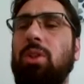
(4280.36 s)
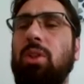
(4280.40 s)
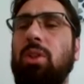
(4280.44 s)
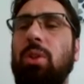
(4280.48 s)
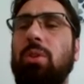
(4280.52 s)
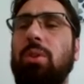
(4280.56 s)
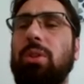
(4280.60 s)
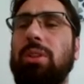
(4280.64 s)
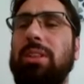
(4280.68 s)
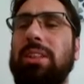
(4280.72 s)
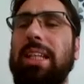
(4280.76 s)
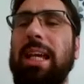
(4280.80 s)
you
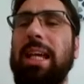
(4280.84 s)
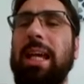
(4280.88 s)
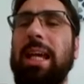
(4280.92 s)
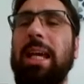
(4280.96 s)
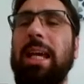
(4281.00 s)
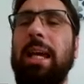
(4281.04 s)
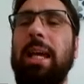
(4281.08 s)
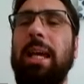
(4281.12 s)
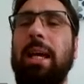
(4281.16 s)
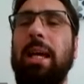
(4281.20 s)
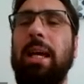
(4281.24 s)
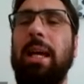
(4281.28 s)
could say,
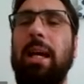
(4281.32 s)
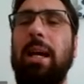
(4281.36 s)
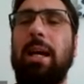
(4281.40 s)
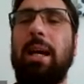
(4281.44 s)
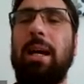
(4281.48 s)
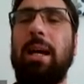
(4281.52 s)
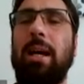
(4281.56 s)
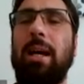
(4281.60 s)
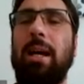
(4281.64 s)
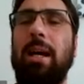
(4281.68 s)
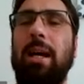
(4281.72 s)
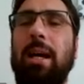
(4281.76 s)

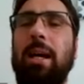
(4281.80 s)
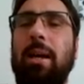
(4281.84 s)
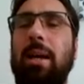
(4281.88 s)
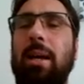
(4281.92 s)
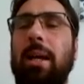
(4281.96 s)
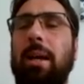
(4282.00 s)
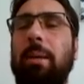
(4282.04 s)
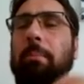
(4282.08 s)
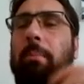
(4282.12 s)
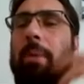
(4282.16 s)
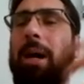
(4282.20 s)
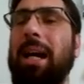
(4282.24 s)

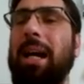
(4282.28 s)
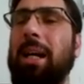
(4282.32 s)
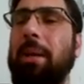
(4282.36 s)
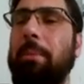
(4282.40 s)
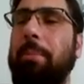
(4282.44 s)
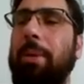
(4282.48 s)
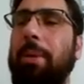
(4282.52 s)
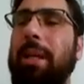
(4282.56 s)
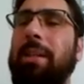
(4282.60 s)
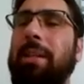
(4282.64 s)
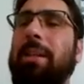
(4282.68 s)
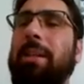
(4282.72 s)
in my
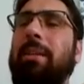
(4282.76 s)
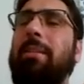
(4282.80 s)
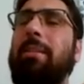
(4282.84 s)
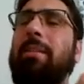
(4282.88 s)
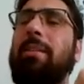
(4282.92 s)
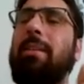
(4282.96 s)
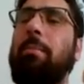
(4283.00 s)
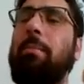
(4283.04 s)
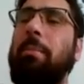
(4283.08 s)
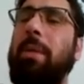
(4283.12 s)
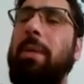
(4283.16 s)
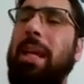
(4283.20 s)

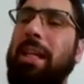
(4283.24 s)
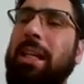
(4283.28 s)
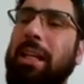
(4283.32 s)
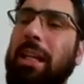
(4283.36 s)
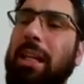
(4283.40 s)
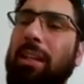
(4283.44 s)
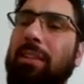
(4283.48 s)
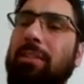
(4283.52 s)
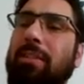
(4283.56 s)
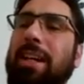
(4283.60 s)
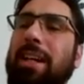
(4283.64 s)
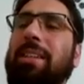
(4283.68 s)
opinion, the main
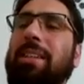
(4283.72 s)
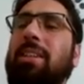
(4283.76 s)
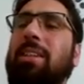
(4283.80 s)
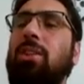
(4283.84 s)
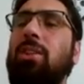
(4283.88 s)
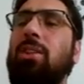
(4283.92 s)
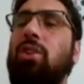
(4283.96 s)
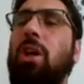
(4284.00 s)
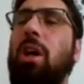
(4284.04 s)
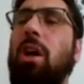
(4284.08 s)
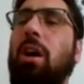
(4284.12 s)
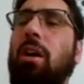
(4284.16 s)

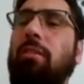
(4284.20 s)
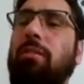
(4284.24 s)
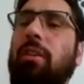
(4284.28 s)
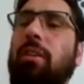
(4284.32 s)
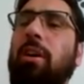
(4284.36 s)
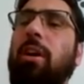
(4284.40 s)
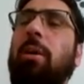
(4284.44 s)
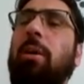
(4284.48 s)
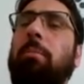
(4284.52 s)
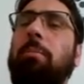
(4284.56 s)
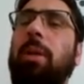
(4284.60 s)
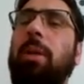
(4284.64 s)
advantage of
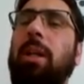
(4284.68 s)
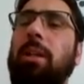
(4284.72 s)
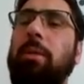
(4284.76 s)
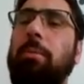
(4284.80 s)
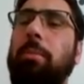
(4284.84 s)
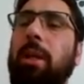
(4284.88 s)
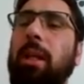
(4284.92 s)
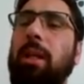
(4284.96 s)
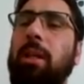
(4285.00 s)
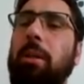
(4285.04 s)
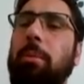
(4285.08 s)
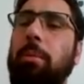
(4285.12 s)
blah,
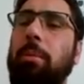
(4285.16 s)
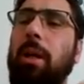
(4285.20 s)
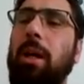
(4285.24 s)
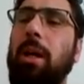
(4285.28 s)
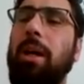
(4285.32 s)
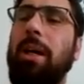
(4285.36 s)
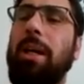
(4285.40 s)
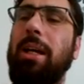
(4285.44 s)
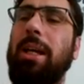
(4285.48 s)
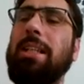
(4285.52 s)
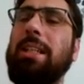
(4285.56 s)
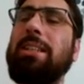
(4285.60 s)
blah, blah, blah
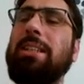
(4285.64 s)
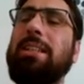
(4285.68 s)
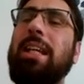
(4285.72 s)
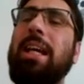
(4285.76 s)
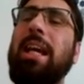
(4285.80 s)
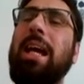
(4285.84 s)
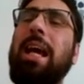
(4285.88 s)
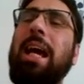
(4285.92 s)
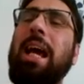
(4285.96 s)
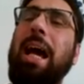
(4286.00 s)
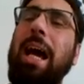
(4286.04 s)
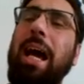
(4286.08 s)
is,
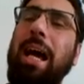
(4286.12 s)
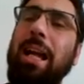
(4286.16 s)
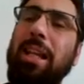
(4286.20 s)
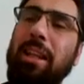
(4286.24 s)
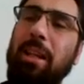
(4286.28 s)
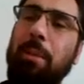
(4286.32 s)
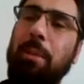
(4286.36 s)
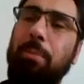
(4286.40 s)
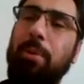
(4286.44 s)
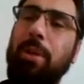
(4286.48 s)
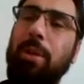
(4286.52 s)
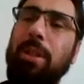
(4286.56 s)
and
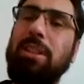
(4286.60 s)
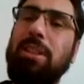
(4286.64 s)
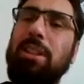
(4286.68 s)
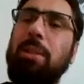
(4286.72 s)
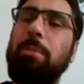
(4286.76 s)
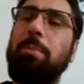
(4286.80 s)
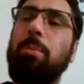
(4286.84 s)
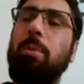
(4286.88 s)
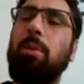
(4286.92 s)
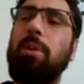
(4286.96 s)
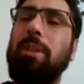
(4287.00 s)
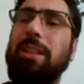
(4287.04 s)
the
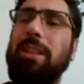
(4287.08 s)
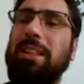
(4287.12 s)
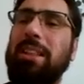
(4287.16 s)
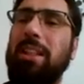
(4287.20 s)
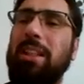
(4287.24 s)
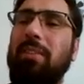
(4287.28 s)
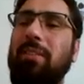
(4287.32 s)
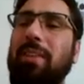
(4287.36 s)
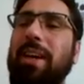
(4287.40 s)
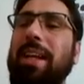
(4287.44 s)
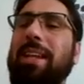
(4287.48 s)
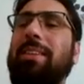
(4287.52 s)
principal
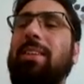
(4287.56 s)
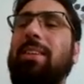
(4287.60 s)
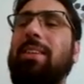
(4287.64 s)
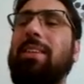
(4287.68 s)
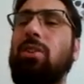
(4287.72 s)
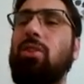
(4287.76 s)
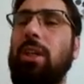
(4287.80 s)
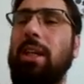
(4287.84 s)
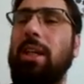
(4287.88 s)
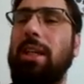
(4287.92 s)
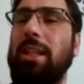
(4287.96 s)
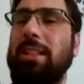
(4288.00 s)

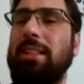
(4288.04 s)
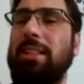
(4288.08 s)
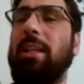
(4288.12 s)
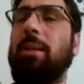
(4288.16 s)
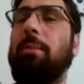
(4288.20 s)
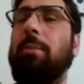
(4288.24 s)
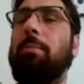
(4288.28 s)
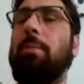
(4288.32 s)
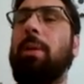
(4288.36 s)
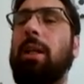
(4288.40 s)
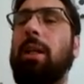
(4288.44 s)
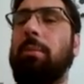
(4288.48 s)
disadvantage is
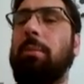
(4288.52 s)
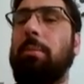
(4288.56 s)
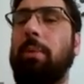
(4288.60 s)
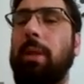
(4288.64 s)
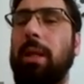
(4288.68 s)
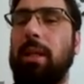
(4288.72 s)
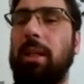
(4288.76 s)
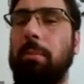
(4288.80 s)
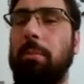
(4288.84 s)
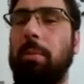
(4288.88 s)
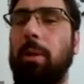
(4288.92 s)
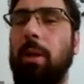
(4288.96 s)
blah, blah,
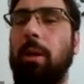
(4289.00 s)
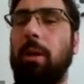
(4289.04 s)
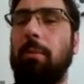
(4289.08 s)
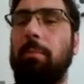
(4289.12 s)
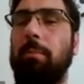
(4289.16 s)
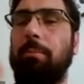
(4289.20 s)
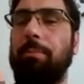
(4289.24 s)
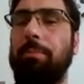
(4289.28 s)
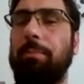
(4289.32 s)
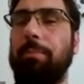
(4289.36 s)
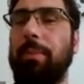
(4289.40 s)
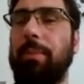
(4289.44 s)
blah, blah.
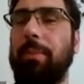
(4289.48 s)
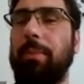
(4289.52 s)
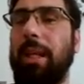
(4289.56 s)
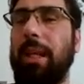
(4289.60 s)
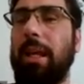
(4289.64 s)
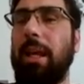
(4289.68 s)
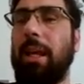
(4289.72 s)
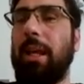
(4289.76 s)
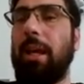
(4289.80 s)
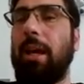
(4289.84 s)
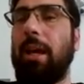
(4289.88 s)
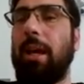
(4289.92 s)

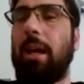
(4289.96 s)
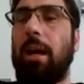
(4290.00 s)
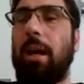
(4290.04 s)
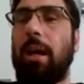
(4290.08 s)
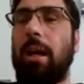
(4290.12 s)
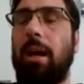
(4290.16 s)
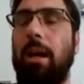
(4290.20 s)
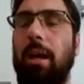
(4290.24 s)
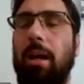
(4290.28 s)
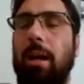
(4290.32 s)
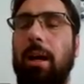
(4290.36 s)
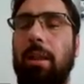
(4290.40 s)

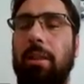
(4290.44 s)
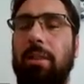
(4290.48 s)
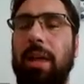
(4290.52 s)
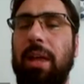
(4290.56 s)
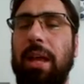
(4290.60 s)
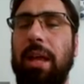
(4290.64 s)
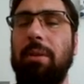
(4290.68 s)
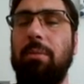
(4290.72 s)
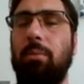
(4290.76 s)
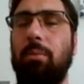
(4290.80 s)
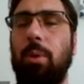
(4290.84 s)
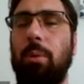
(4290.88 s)

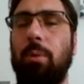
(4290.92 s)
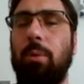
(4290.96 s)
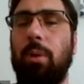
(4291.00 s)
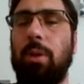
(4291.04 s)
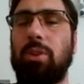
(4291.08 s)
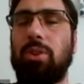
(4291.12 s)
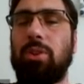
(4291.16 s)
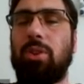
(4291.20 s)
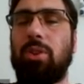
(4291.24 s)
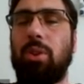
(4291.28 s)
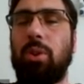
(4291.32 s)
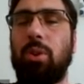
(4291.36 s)
Then we
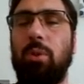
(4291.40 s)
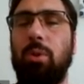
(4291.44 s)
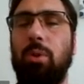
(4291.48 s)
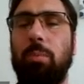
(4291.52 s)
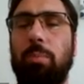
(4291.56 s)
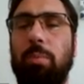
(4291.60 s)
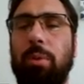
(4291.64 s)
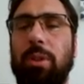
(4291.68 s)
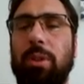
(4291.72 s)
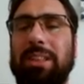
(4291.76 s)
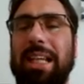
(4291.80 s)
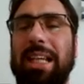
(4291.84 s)
want to
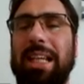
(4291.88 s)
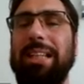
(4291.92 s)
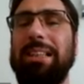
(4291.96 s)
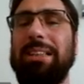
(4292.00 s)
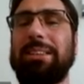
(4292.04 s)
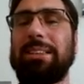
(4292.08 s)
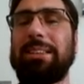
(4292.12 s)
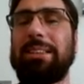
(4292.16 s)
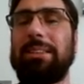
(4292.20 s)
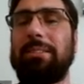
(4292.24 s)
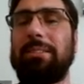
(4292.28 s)
present